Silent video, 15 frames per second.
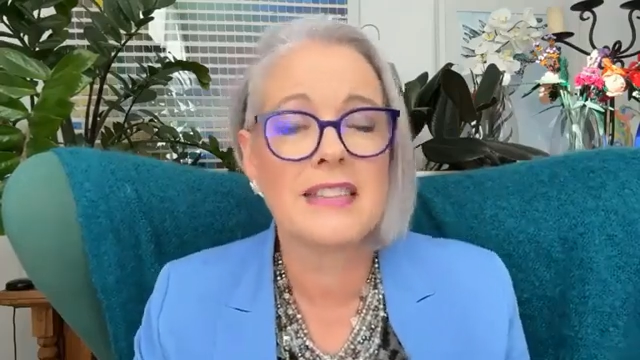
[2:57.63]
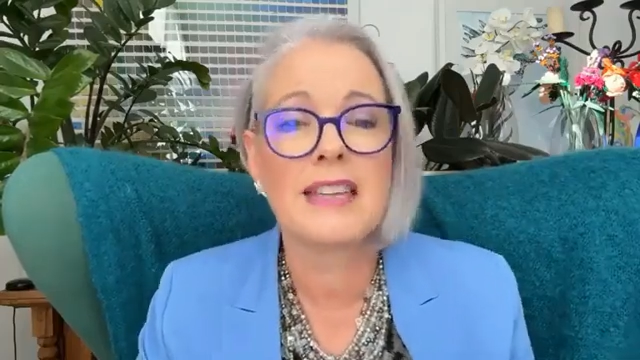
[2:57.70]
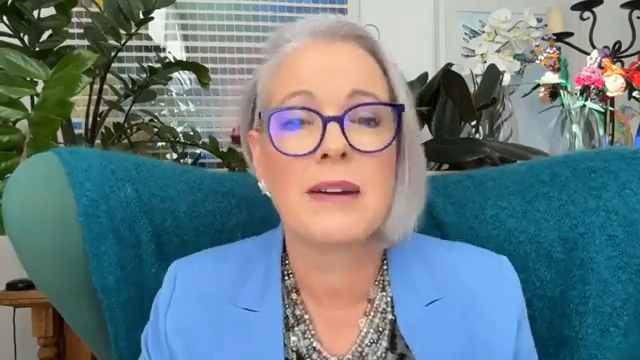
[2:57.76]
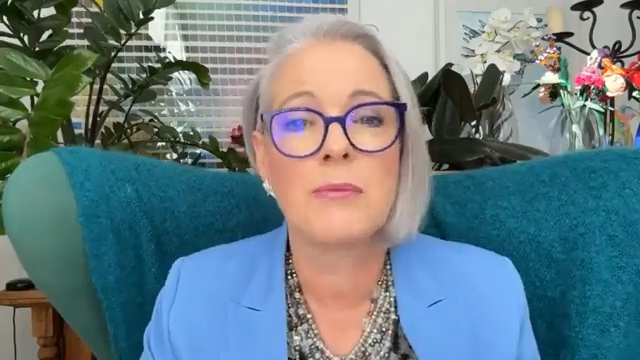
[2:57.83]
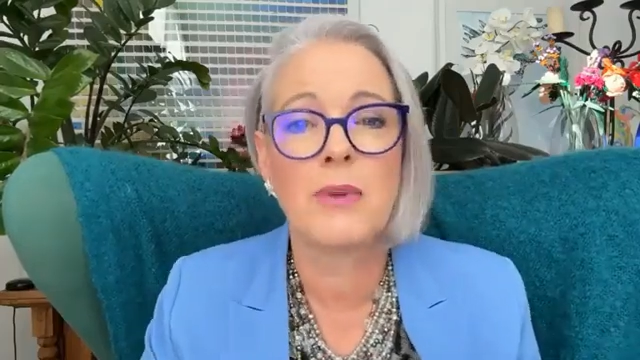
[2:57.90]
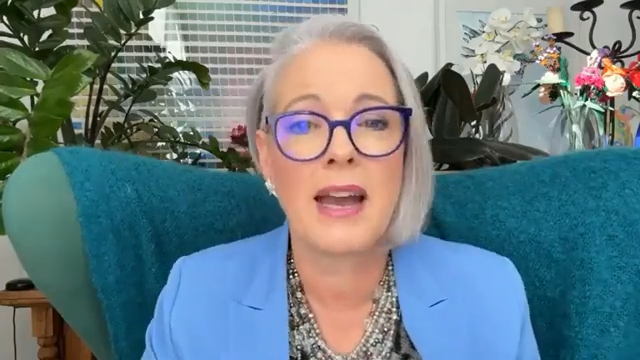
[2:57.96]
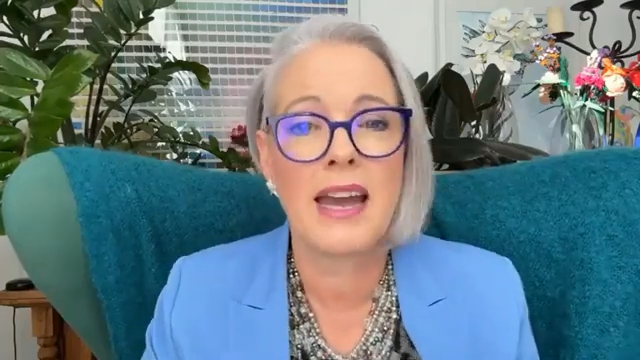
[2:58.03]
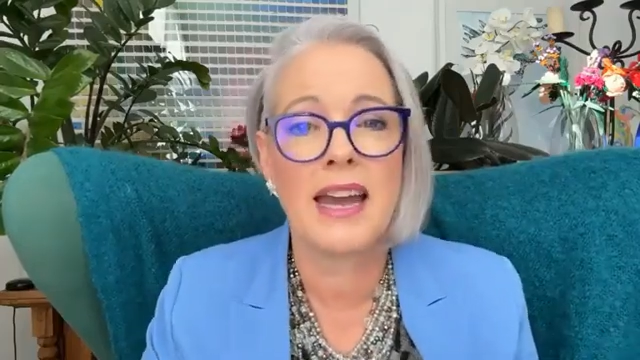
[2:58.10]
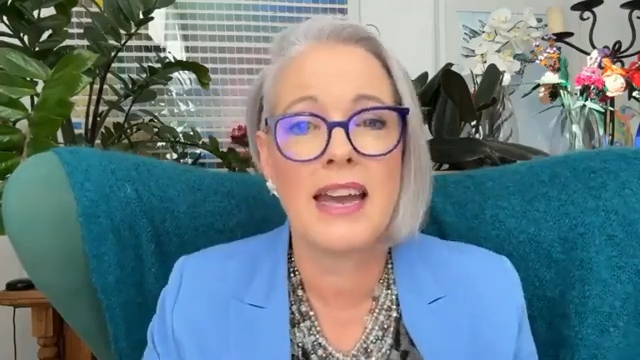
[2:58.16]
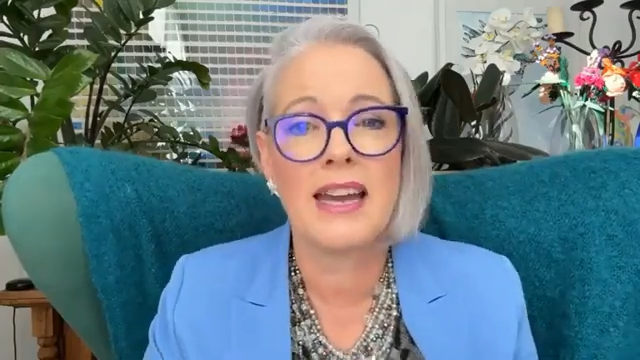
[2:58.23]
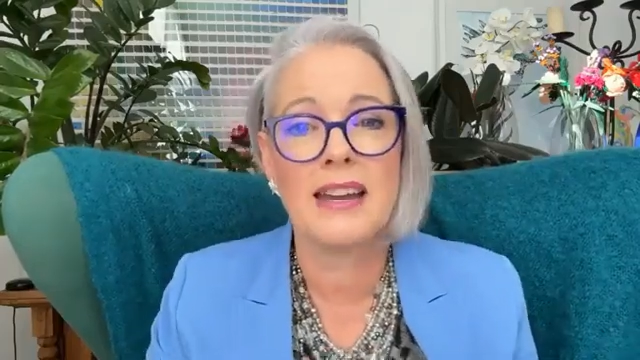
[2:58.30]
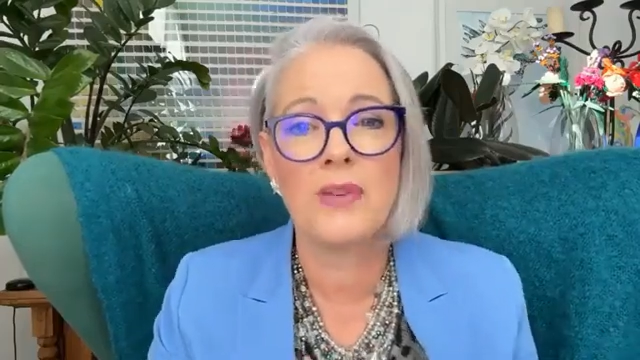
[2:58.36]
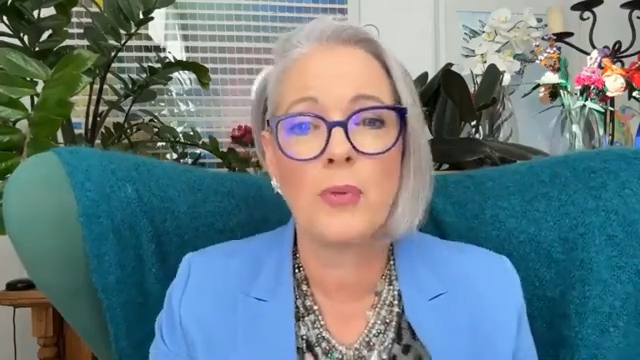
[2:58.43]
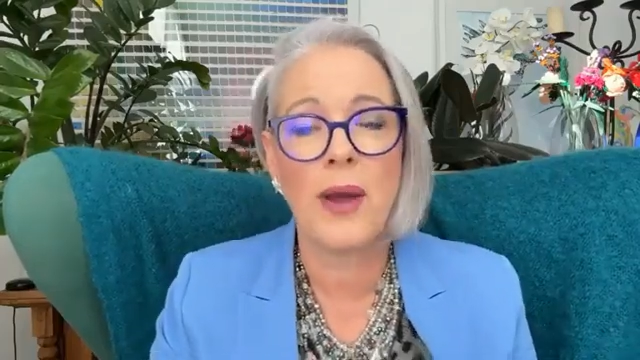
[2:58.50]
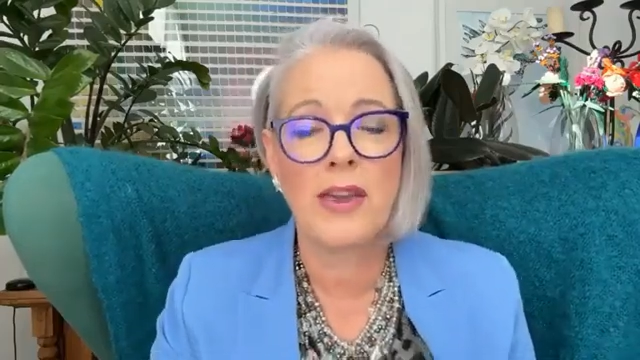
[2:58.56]

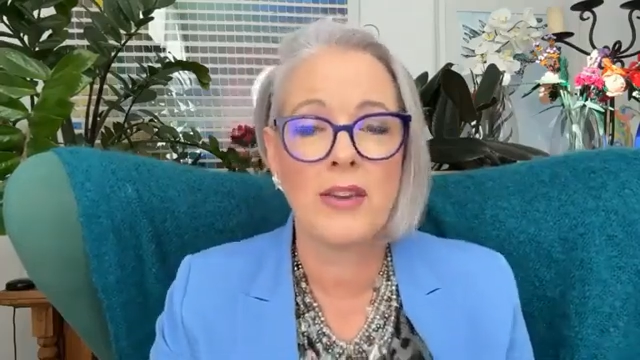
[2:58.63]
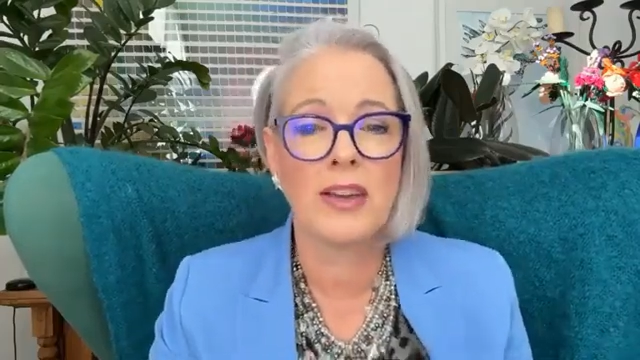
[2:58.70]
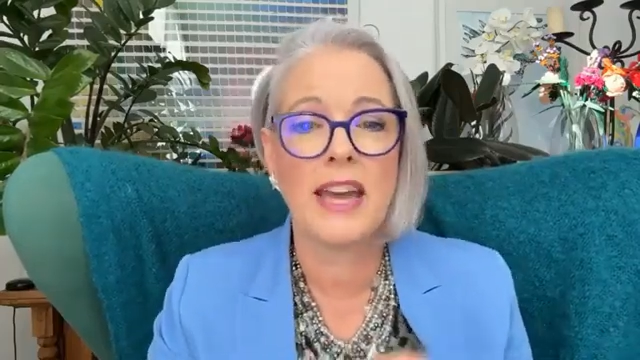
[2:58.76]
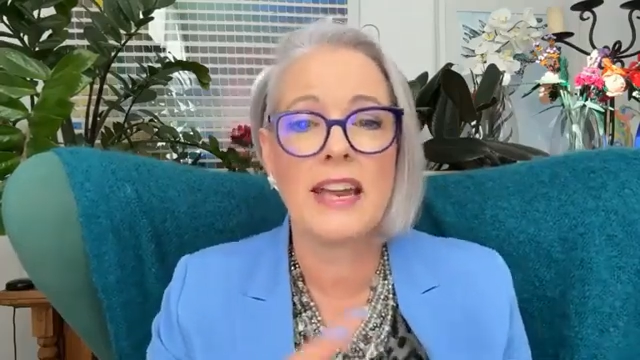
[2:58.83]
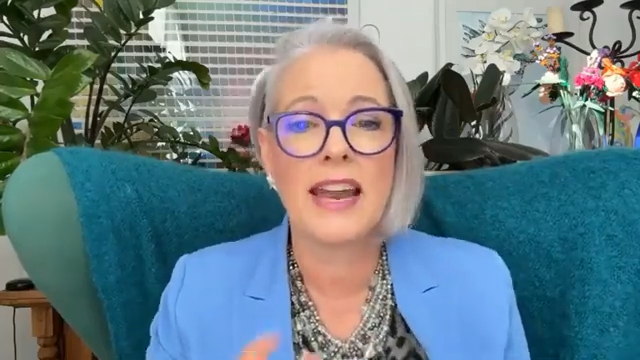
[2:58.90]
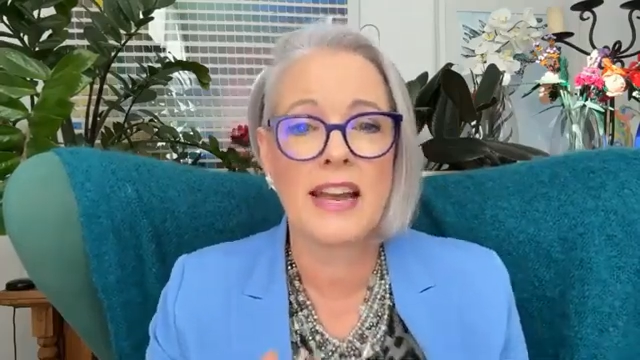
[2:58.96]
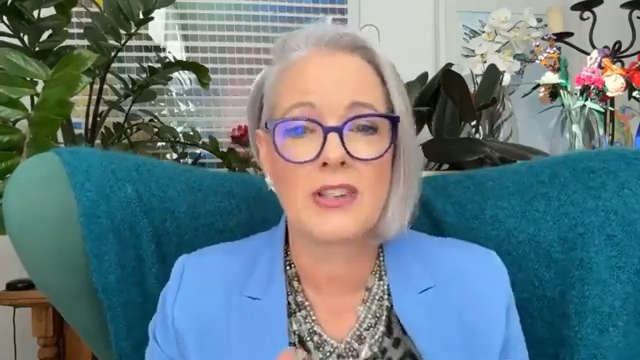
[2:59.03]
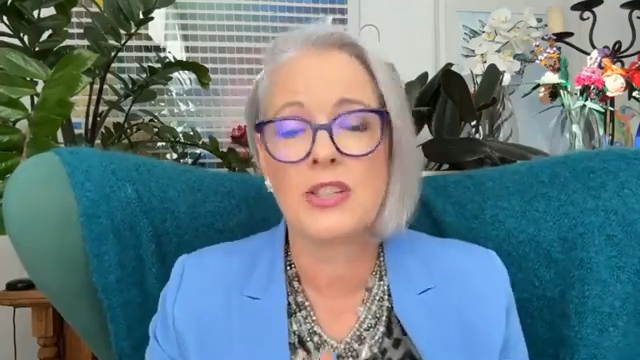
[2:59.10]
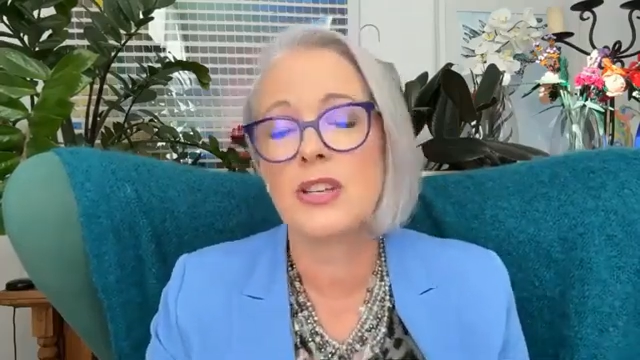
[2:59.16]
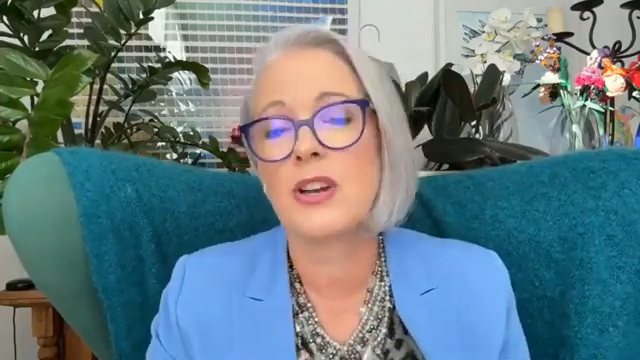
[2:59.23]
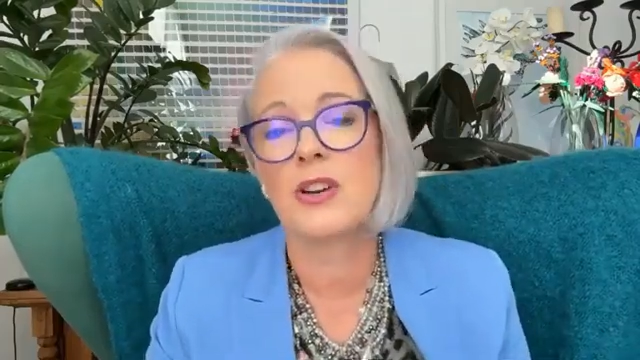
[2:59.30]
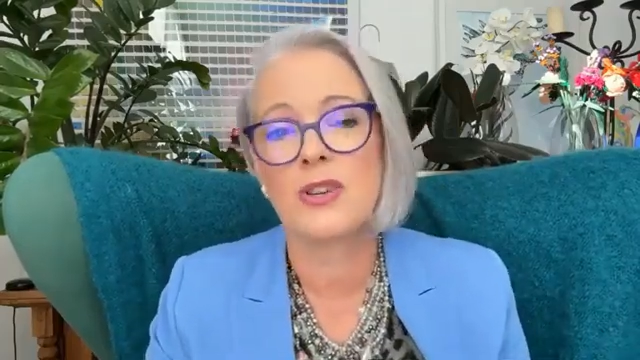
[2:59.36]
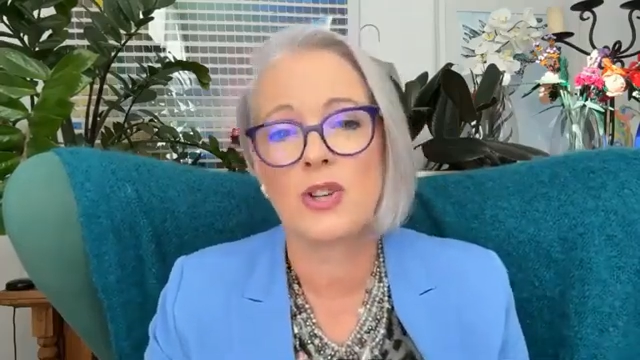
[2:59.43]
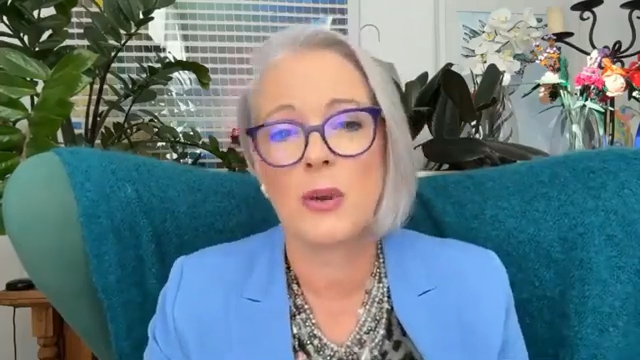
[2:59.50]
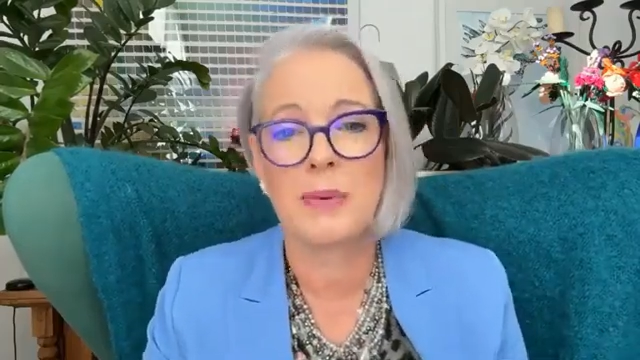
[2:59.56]
somewhere where you can actually
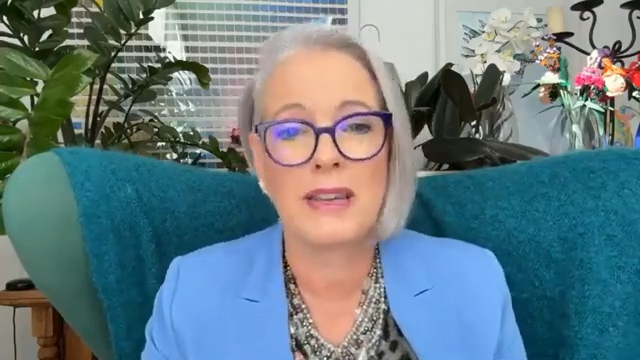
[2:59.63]
go